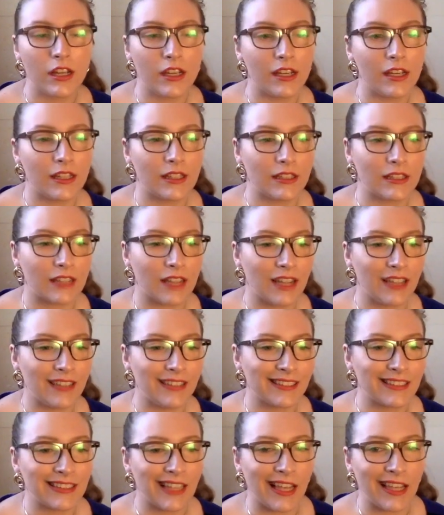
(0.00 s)
It's kind
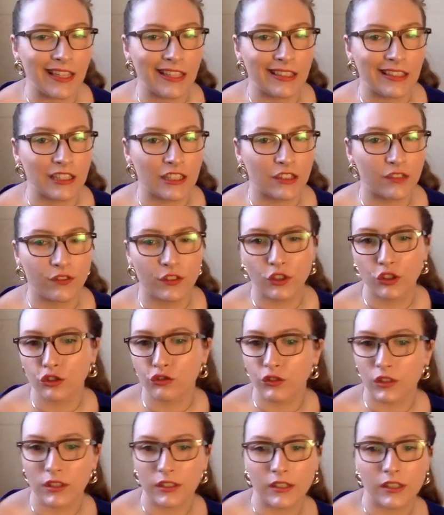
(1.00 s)
of set in this
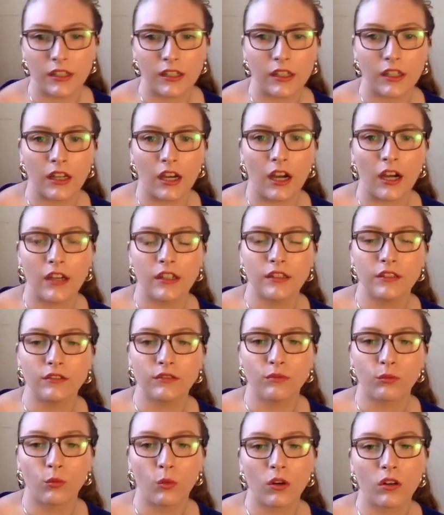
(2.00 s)
futuristic kind
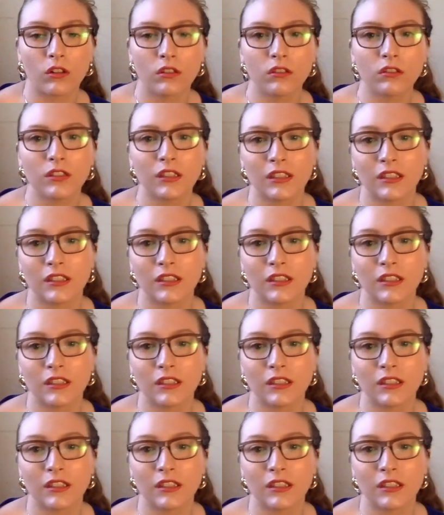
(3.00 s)
of world.